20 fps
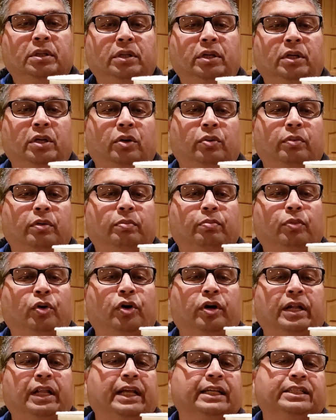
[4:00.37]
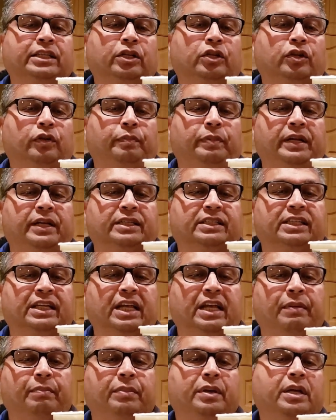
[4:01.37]
You know, more or less it could be the
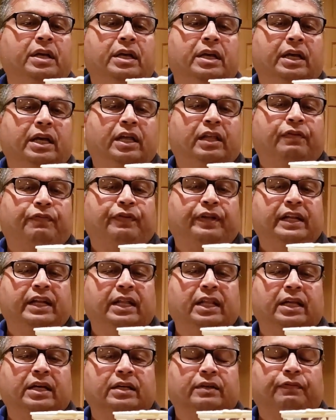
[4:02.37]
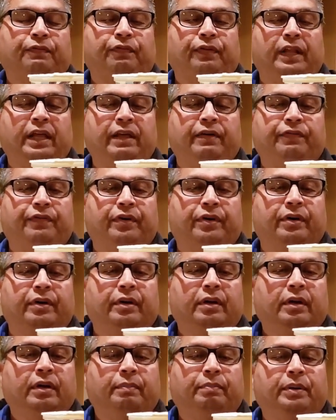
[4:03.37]
same. It's vanilla
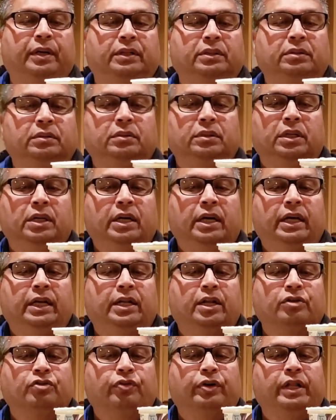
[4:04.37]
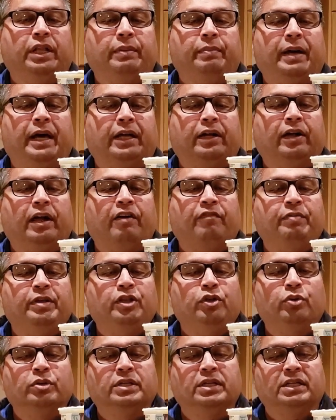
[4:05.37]
flavor, but it doesn't really matter. I've been
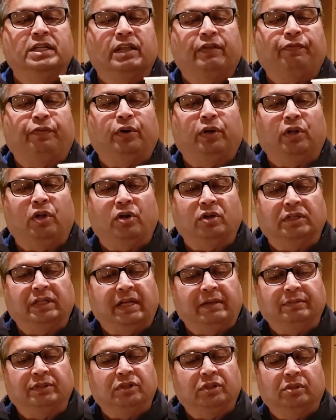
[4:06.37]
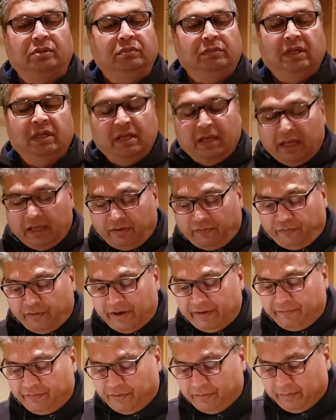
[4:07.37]
using this for a long time, so it's
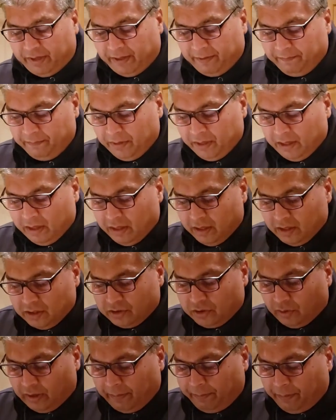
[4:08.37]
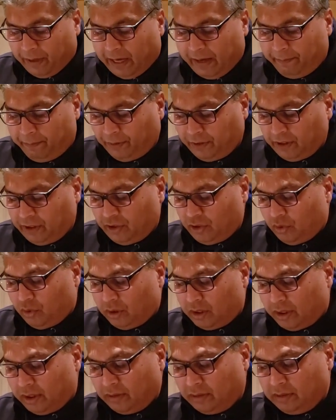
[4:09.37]
fine for me. So I put the
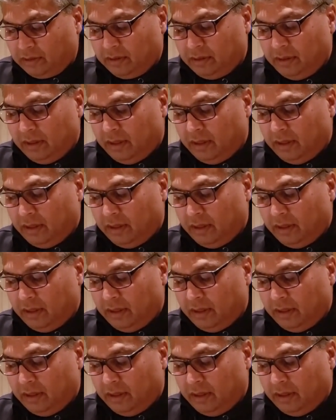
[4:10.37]
yogurt.